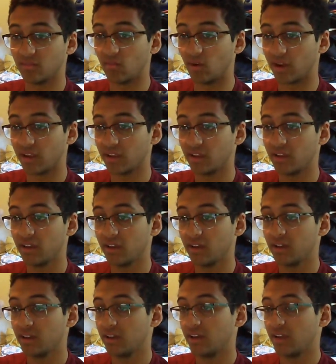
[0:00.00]
right?
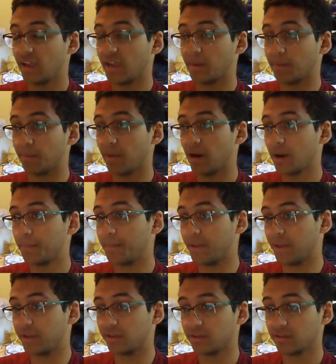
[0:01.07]

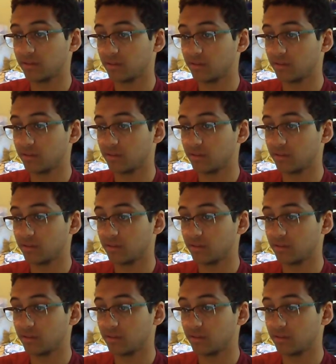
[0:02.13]
Mbappe